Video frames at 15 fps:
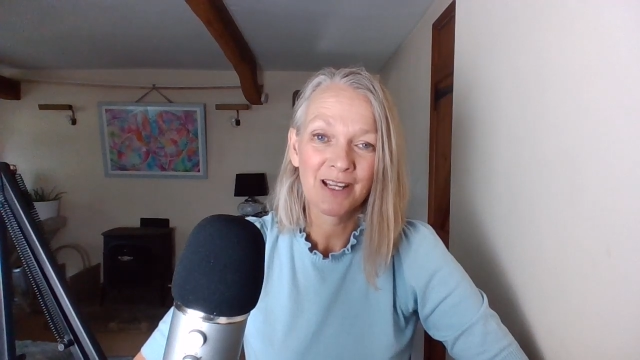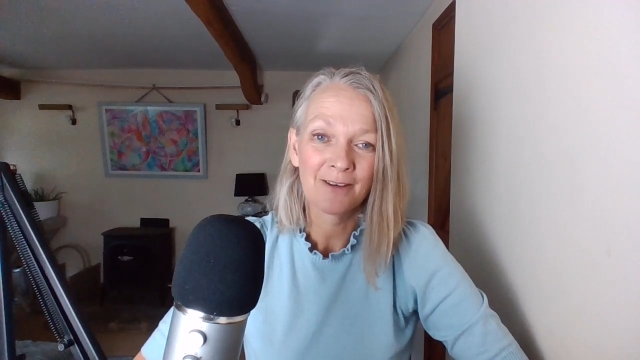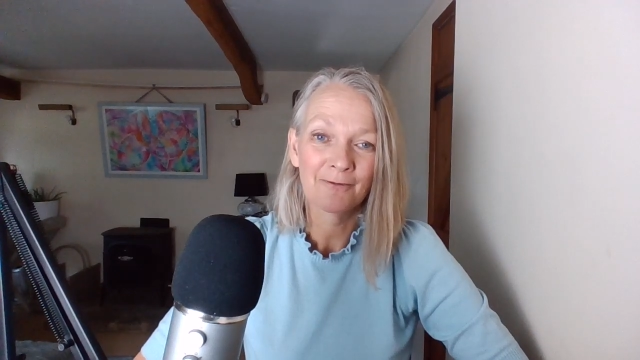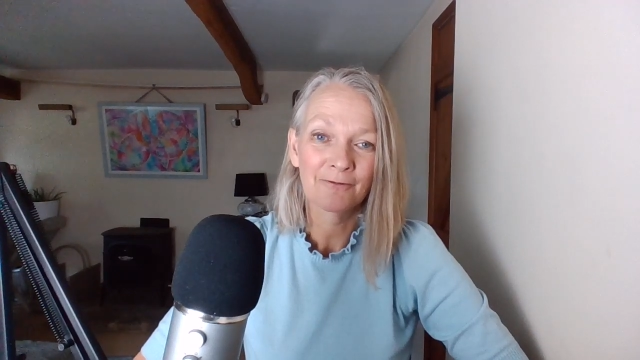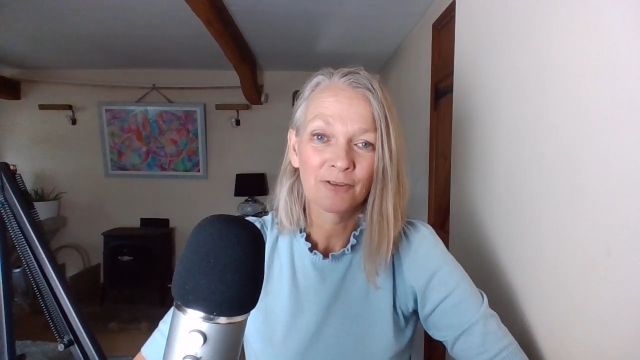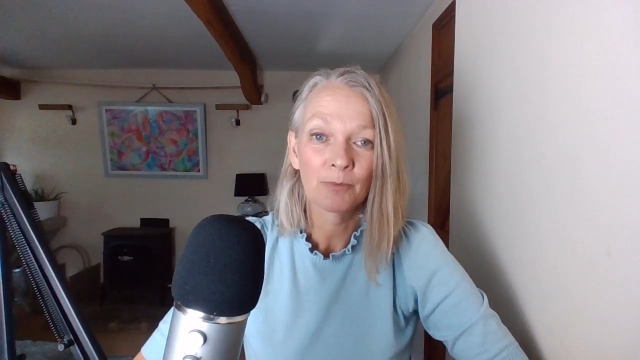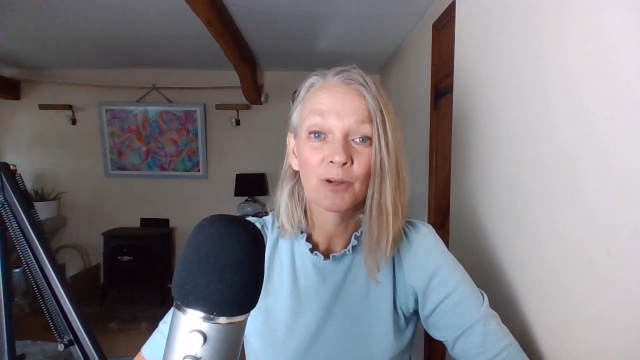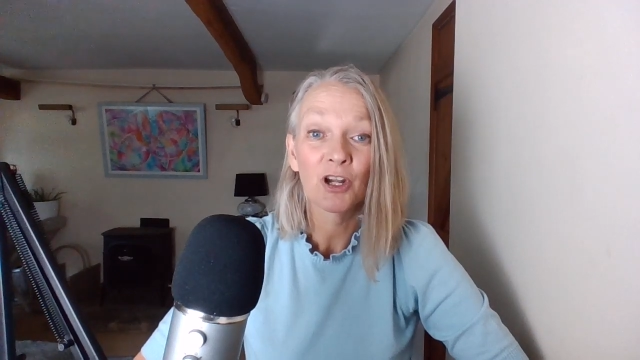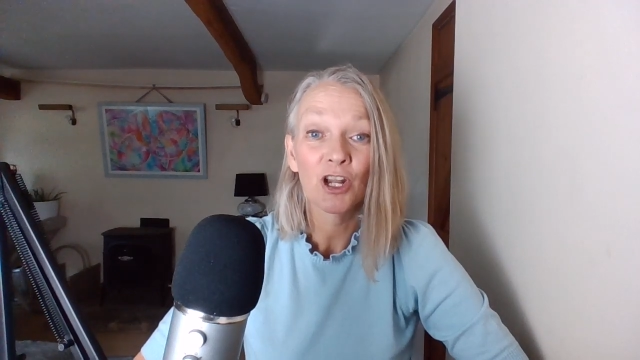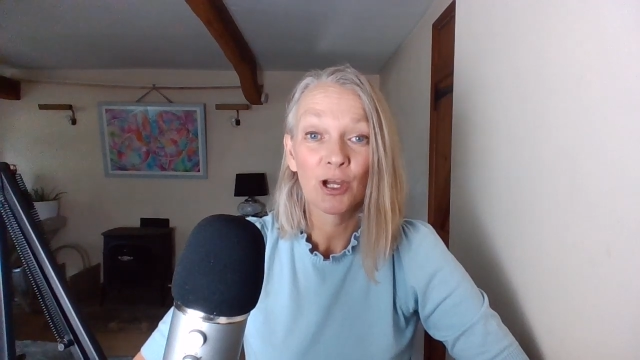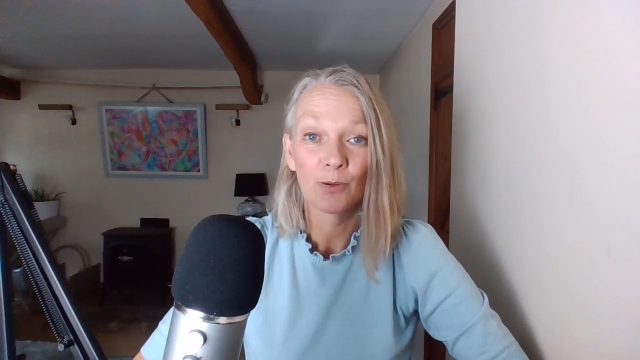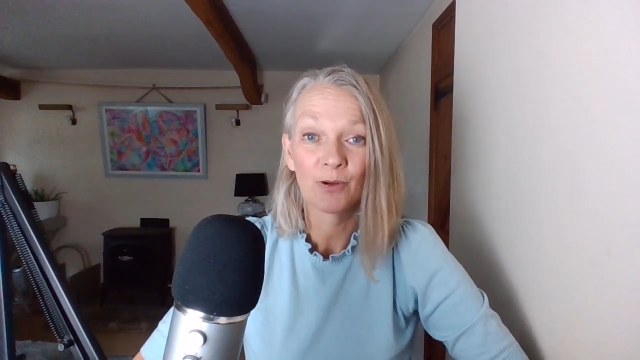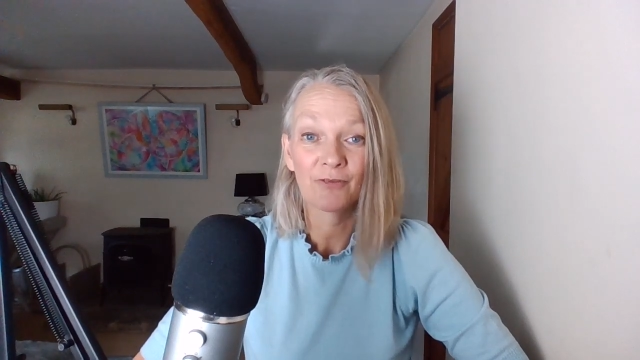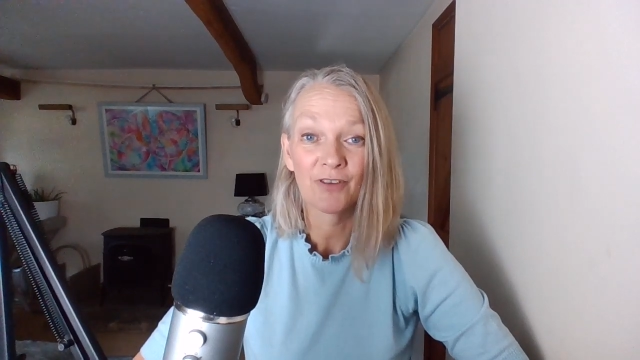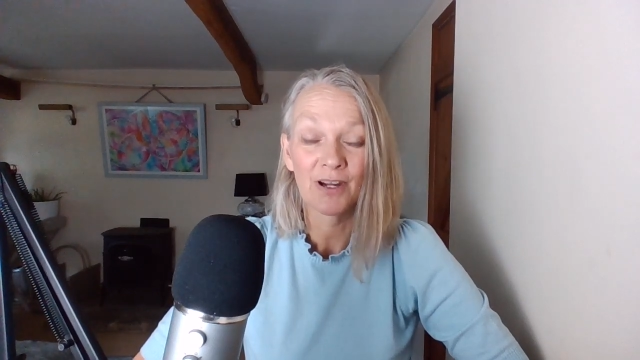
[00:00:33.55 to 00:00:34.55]
in from a
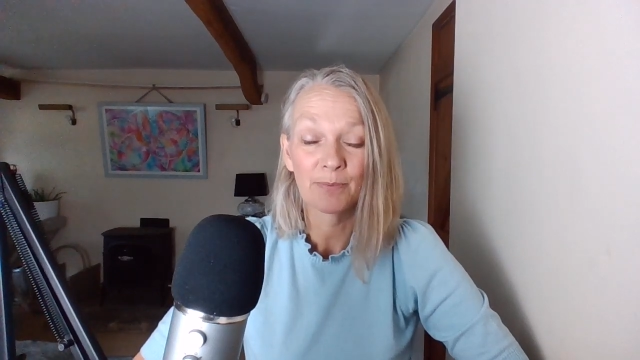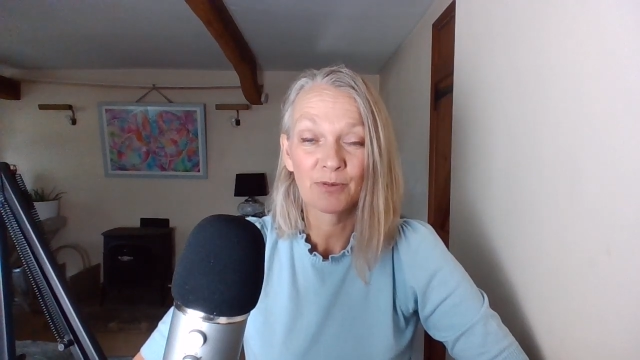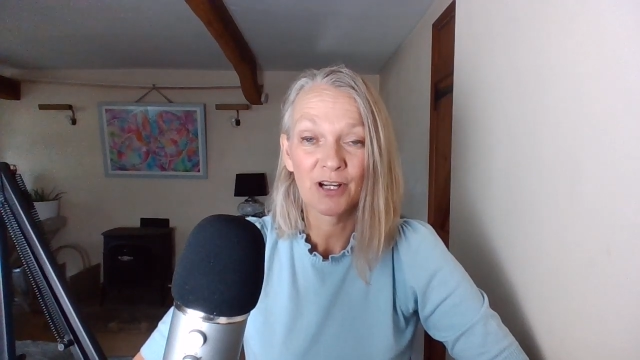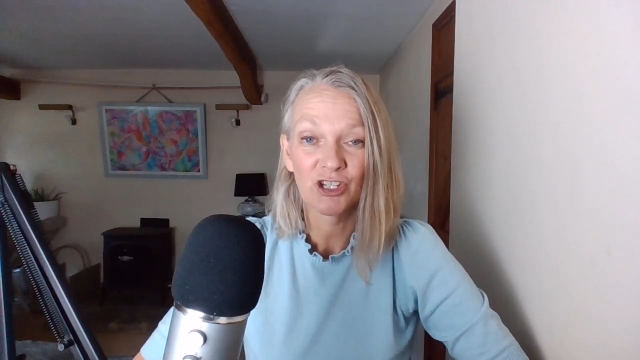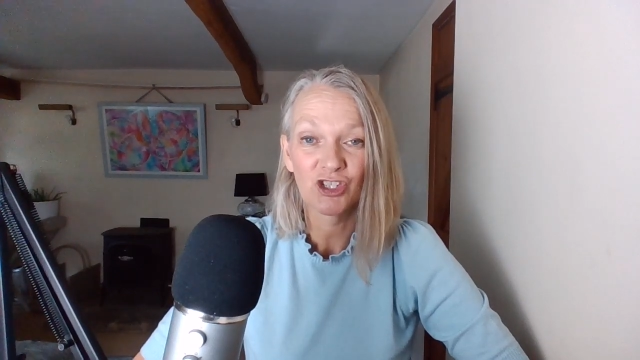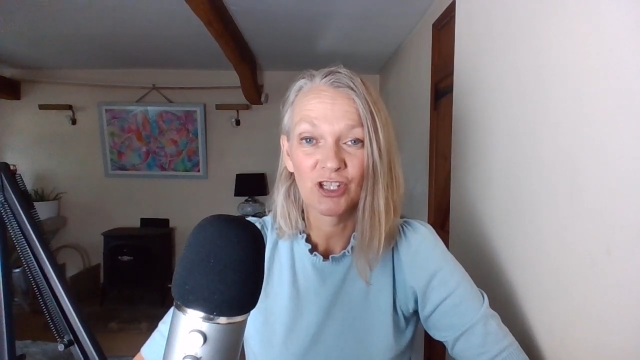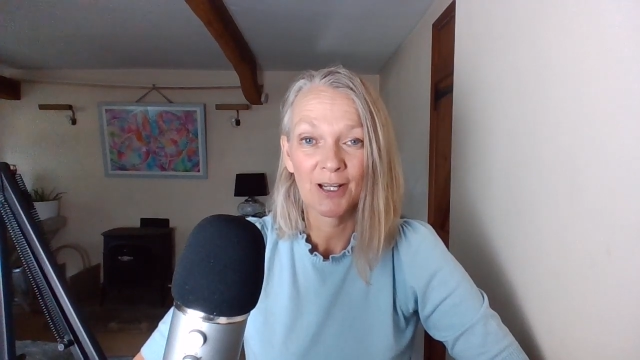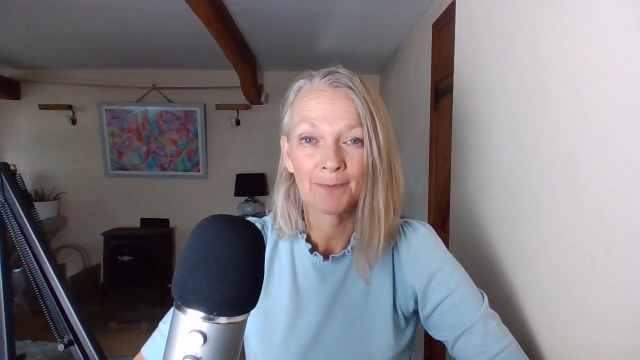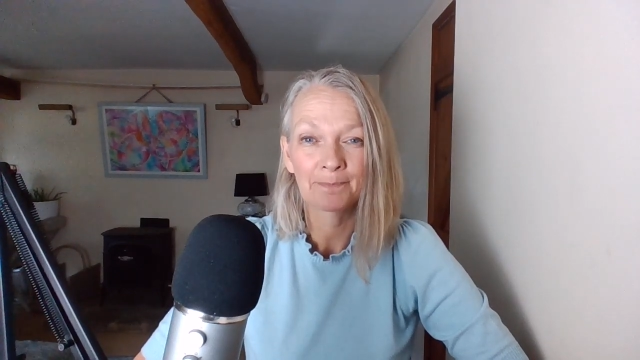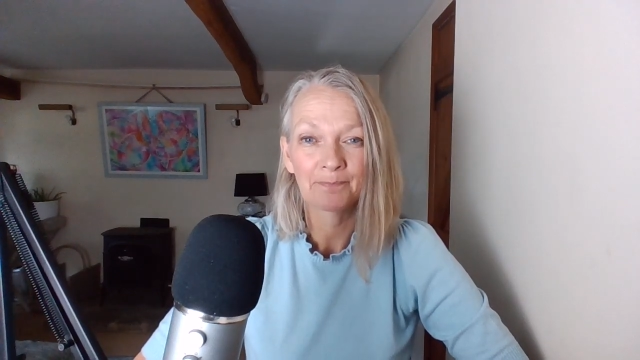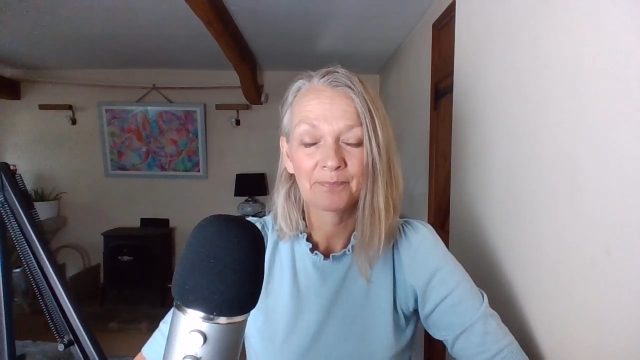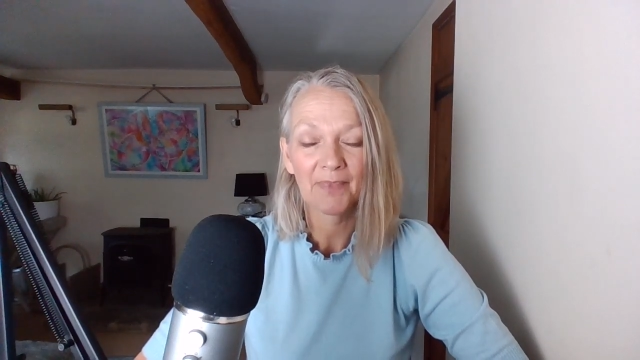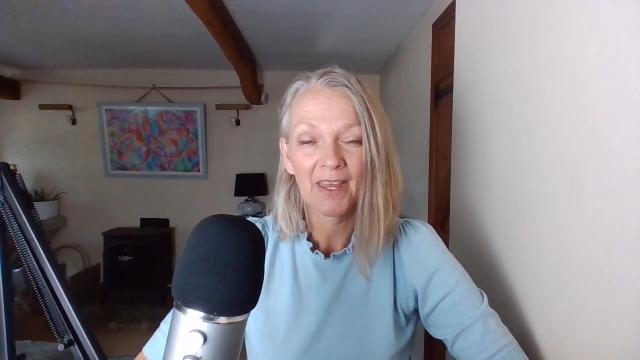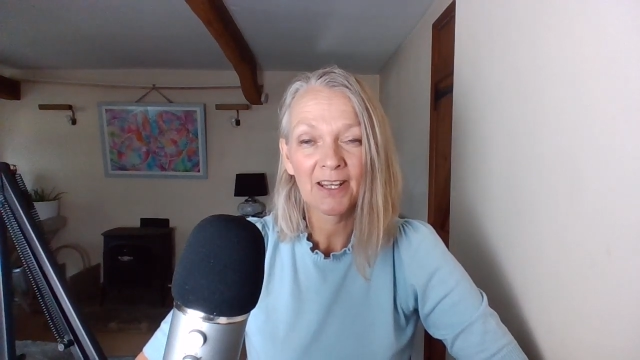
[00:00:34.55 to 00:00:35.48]
lower vibration.